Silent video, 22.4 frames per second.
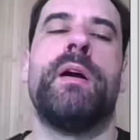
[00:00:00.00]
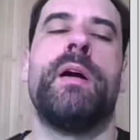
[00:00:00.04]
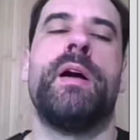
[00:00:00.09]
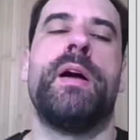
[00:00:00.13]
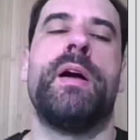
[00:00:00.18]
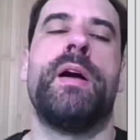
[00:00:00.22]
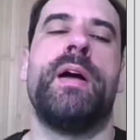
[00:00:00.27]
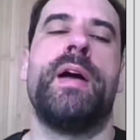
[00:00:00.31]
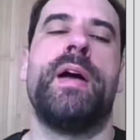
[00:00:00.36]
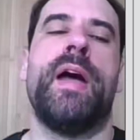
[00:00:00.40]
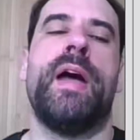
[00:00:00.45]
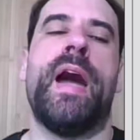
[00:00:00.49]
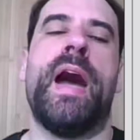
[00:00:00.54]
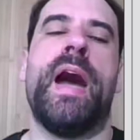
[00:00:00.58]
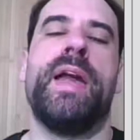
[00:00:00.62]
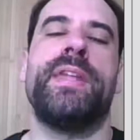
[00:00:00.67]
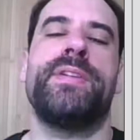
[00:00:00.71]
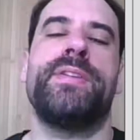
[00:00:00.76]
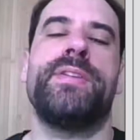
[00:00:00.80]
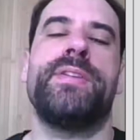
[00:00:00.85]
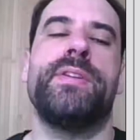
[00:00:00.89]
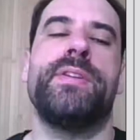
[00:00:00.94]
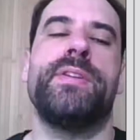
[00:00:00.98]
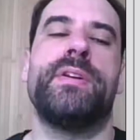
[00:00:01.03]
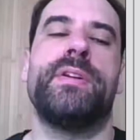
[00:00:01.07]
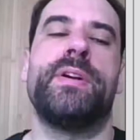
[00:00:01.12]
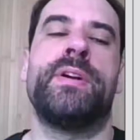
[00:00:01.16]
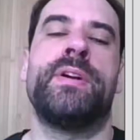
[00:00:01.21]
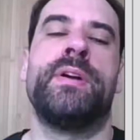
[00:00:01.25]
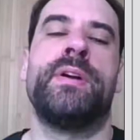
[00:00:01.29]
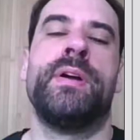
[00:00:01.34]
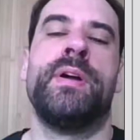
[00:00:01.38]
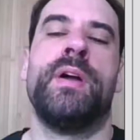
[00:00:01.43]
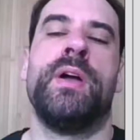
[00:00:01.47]
And in
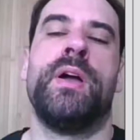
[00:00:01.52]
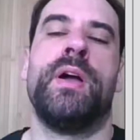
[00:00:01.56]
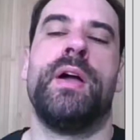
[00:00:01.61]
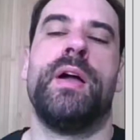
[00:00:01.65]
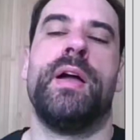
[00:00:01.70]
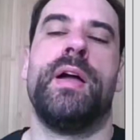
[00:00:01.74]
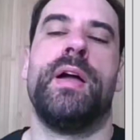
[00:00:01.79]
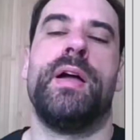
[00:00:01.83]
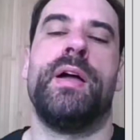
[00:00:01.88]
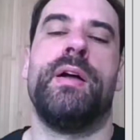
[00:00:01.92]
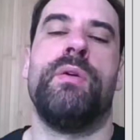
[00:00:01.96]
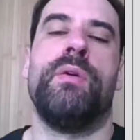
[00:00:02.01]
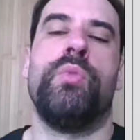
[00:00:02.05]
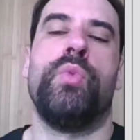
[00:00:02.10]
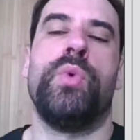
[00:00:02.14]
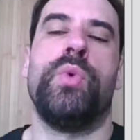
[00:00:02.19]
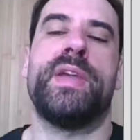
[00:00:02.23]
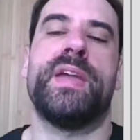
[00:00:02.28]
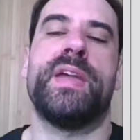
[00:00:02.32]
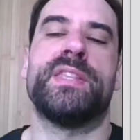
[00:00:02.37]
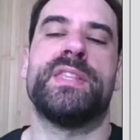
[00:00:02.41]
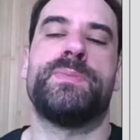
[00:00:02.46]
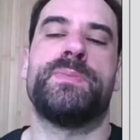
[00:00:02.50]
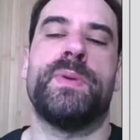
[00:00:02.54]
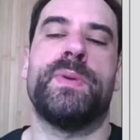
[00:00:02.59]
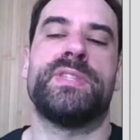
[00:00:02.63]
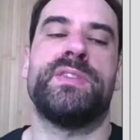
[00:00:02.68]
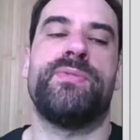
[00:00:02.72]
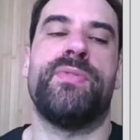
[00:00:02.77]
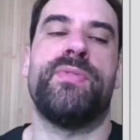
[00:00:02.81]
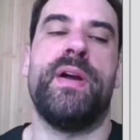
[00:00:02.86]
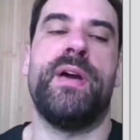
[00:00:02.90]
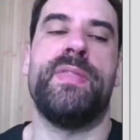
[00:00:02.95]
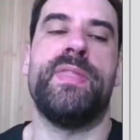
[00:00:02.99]
here, we can
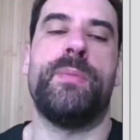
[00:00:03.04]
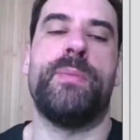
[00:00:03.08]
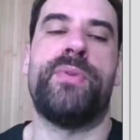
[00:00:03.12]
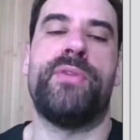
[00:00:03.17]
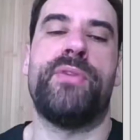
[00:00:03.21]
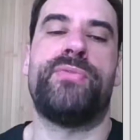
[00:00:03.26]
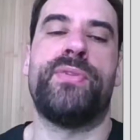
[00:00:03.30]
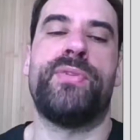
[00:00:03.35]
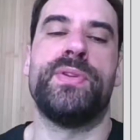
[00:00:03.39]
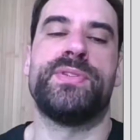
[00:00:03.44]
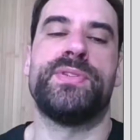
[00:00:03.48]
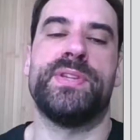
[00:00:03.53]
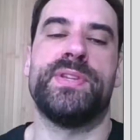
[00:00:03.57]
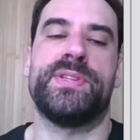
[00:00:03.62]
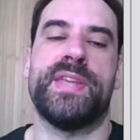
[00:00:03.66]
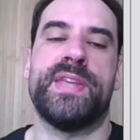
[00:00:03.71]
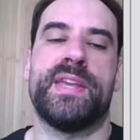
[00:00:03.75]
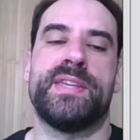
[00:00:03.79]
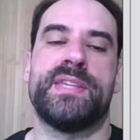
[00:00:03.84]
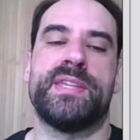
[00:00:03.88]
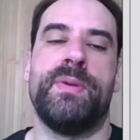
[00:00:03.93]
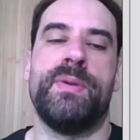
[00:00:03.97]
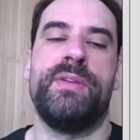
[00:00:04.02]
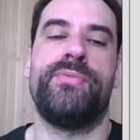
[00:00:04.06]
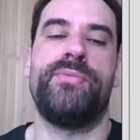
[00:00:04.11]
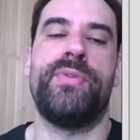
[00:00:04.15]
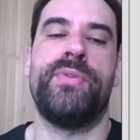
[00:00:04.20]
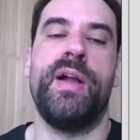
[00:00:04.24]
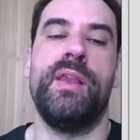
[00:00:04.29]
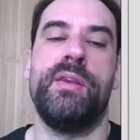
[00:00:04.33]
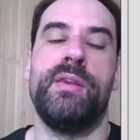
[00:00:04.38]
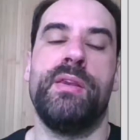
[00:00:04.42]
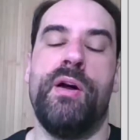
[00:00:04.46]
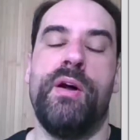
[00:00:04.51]
specify the preferences XML
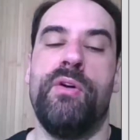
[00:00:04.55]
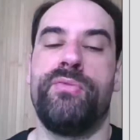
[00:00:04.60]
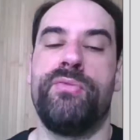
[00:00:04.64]
file.